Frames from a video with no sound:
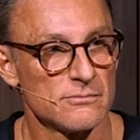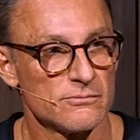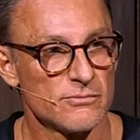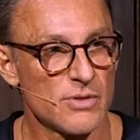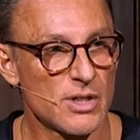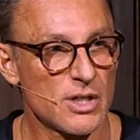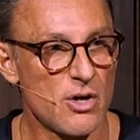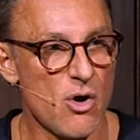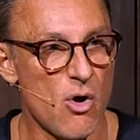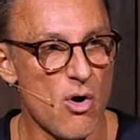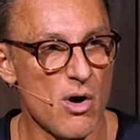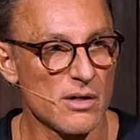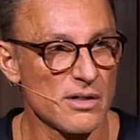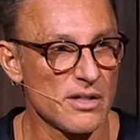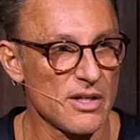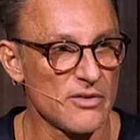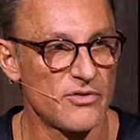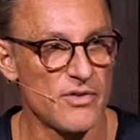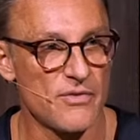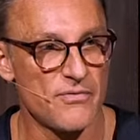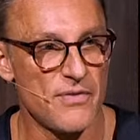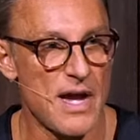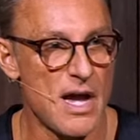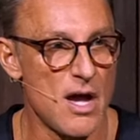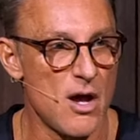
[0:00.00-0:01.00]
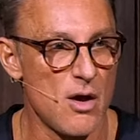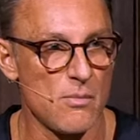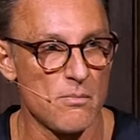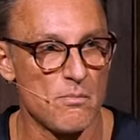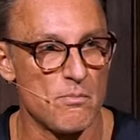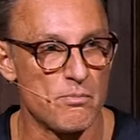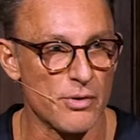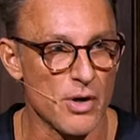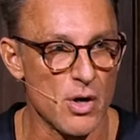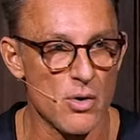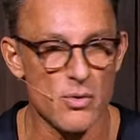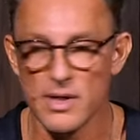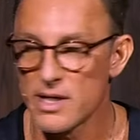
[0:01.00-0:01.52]
regardless of how
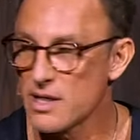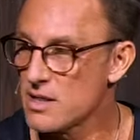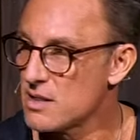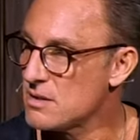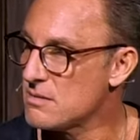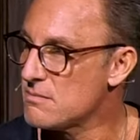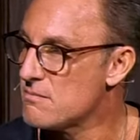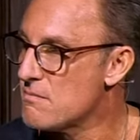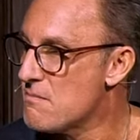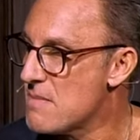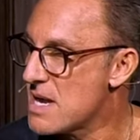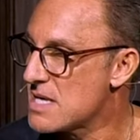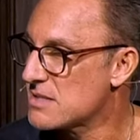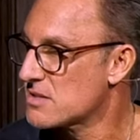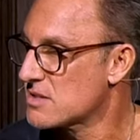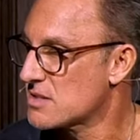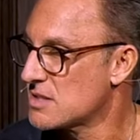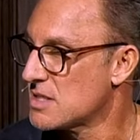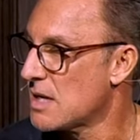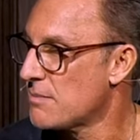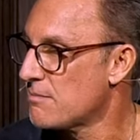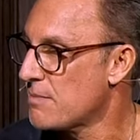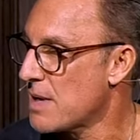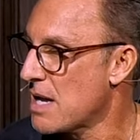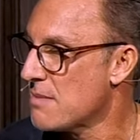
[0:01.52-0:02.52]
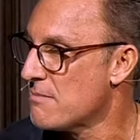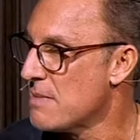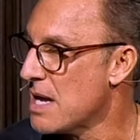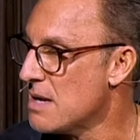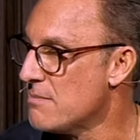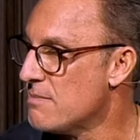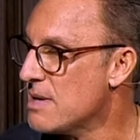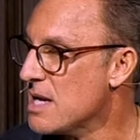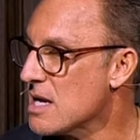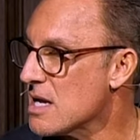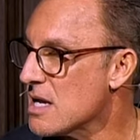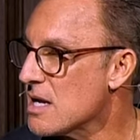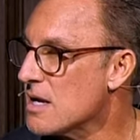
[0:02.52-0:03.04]
broken, messed up I may
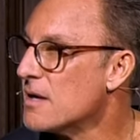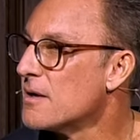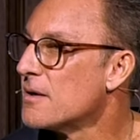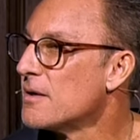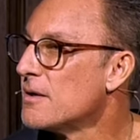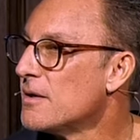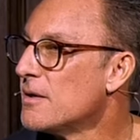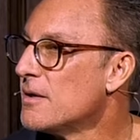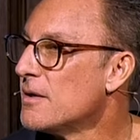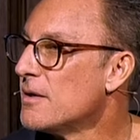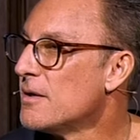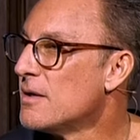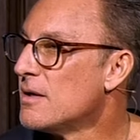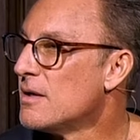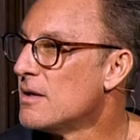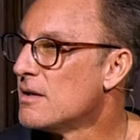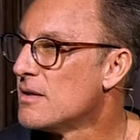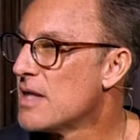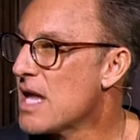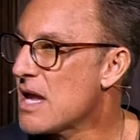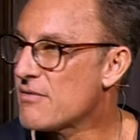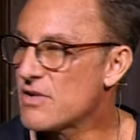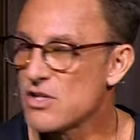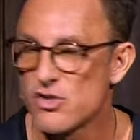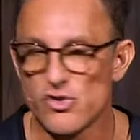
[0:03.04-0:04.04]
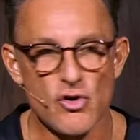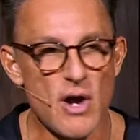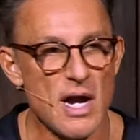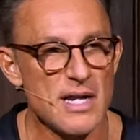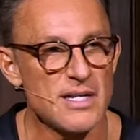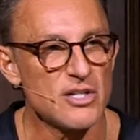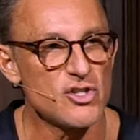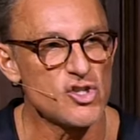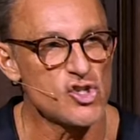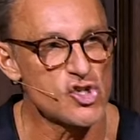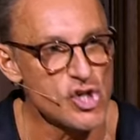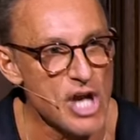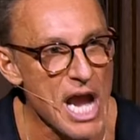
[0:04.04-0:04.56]
be. They haven't tried
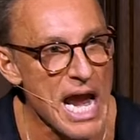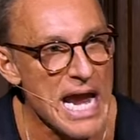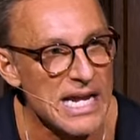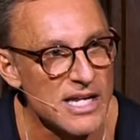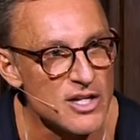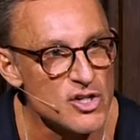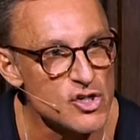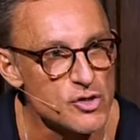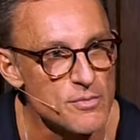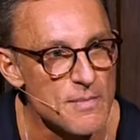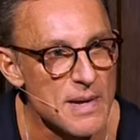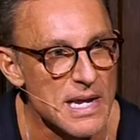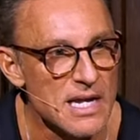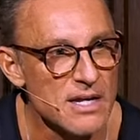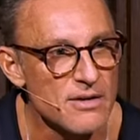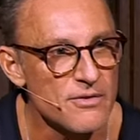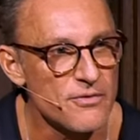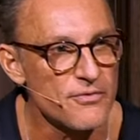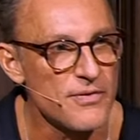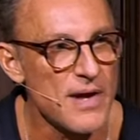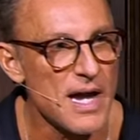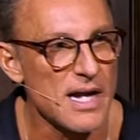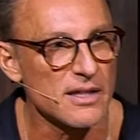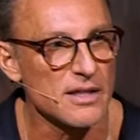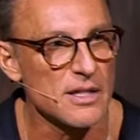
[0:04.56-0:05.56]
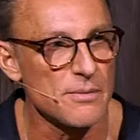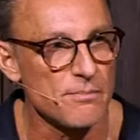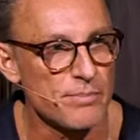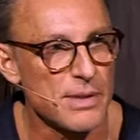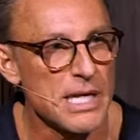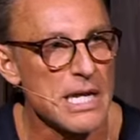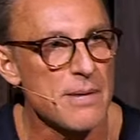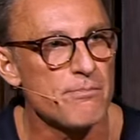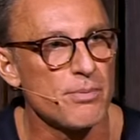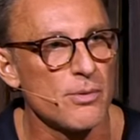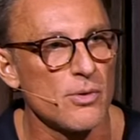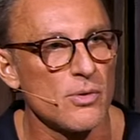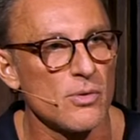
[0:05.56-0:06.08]
to change me. In fact, the
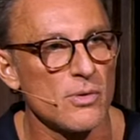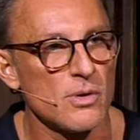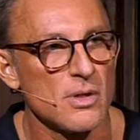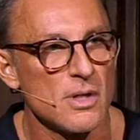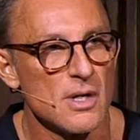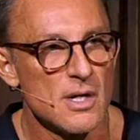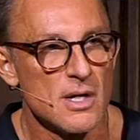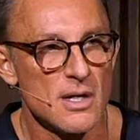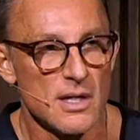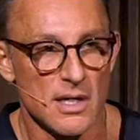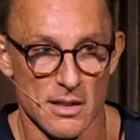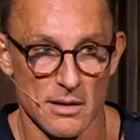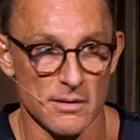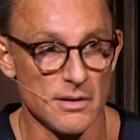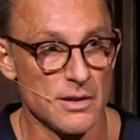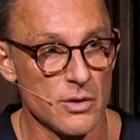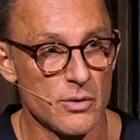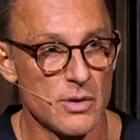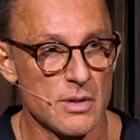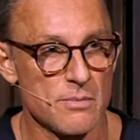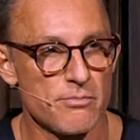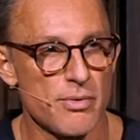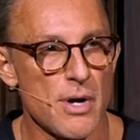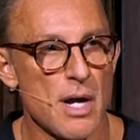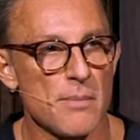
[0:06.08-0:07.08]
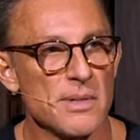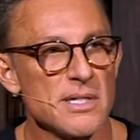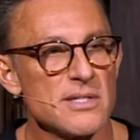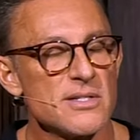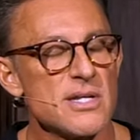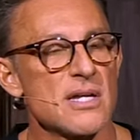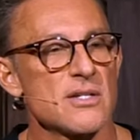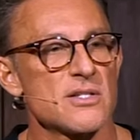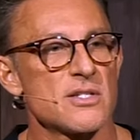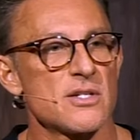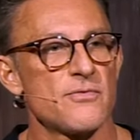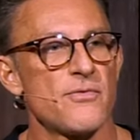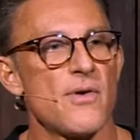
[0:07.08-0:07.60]
people, you can probably
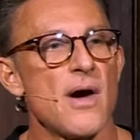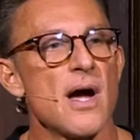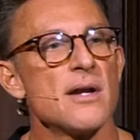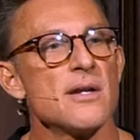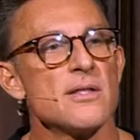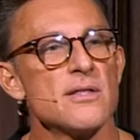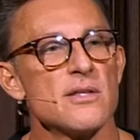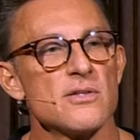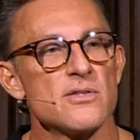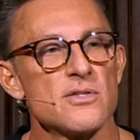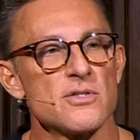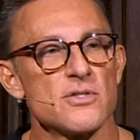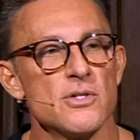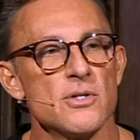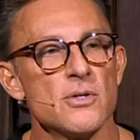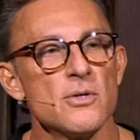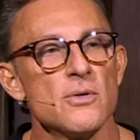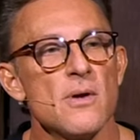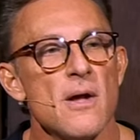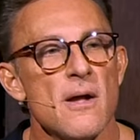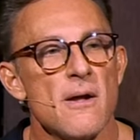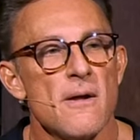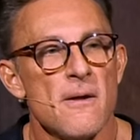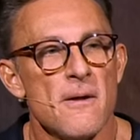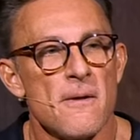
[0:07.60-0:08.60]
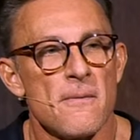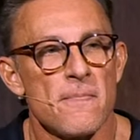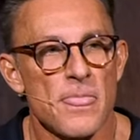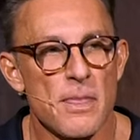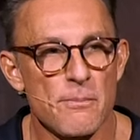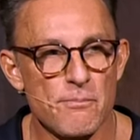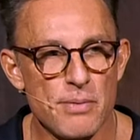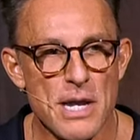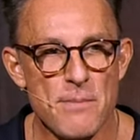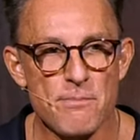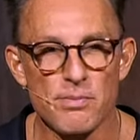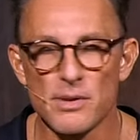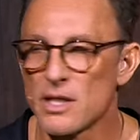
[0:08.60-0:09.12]
testify to this too, the
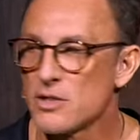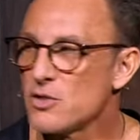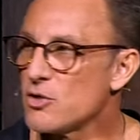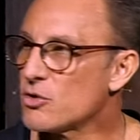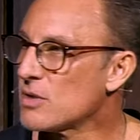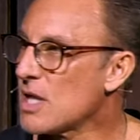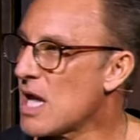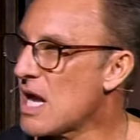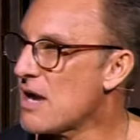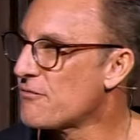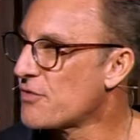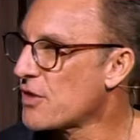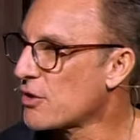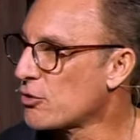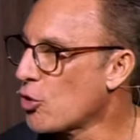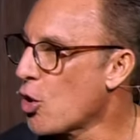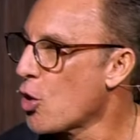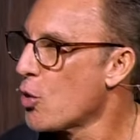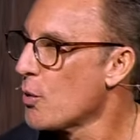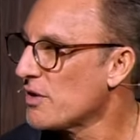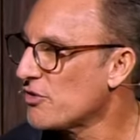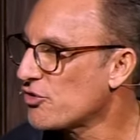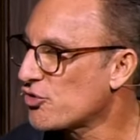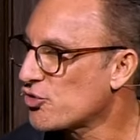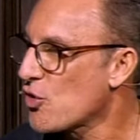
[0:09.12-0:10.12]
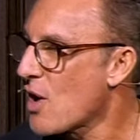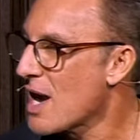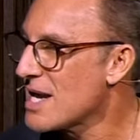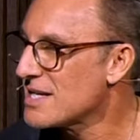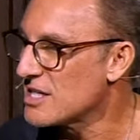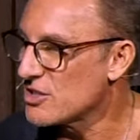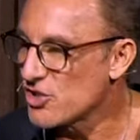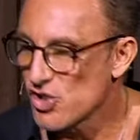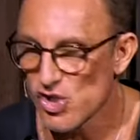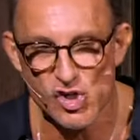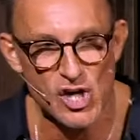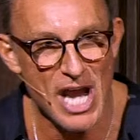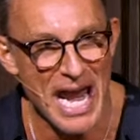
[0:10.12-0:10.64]
people in your life that are always trying
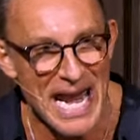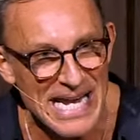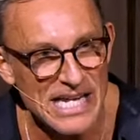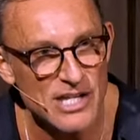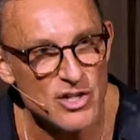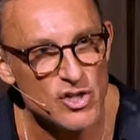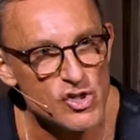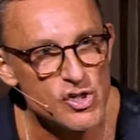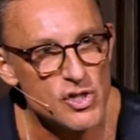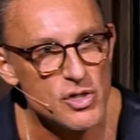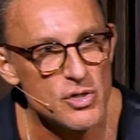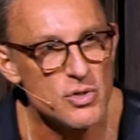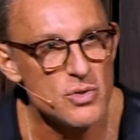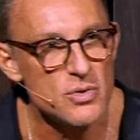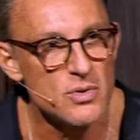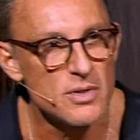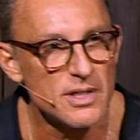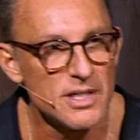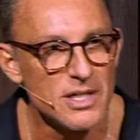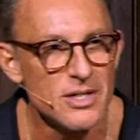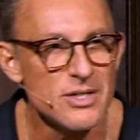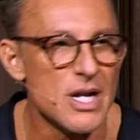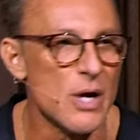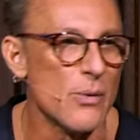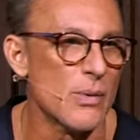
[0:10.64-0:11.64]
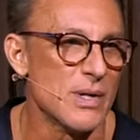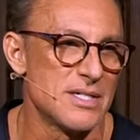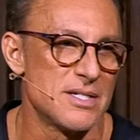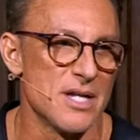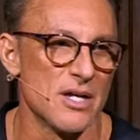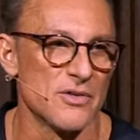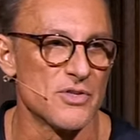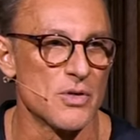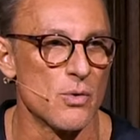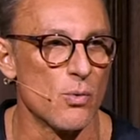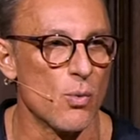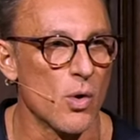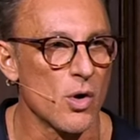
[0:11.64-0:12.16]
to change you, you know it
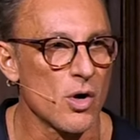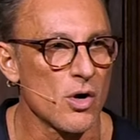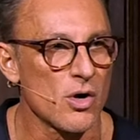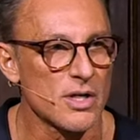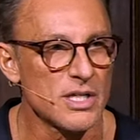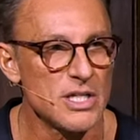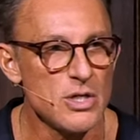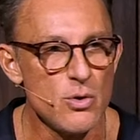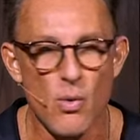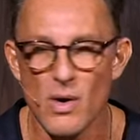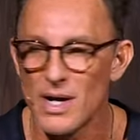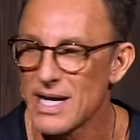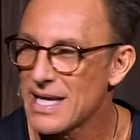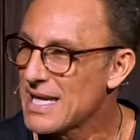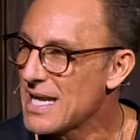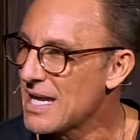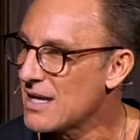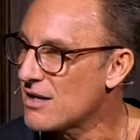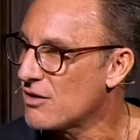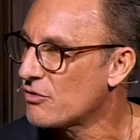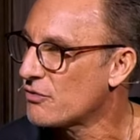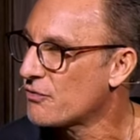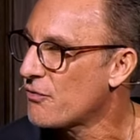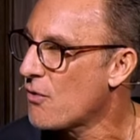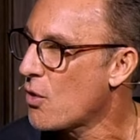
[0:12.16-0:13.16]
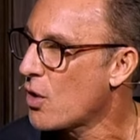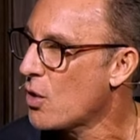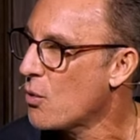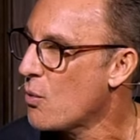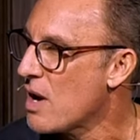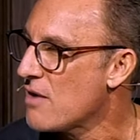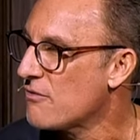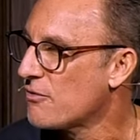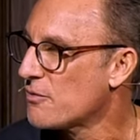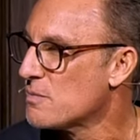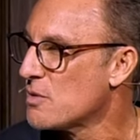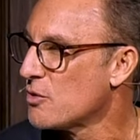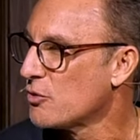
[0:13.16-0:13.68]
doesn't work. You want to get as far
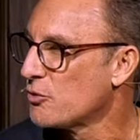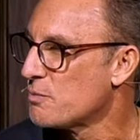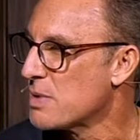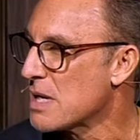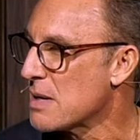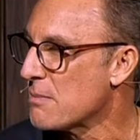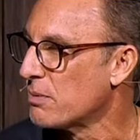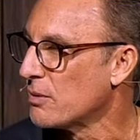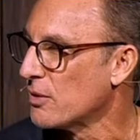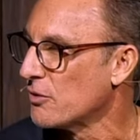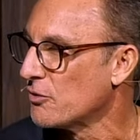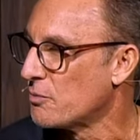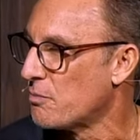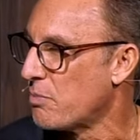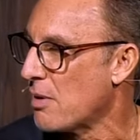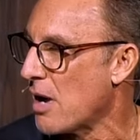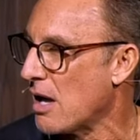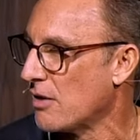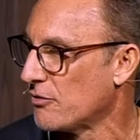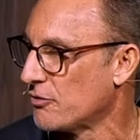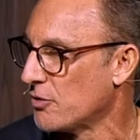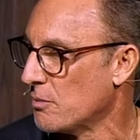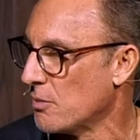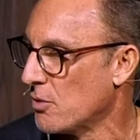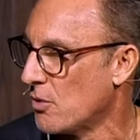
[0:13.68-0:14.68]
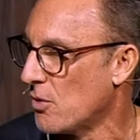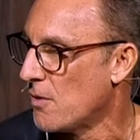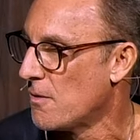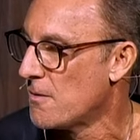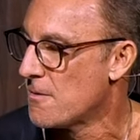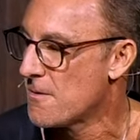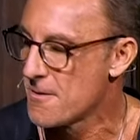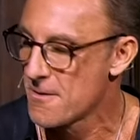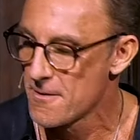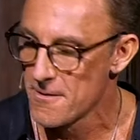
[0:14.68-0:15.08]
away from those people as possible.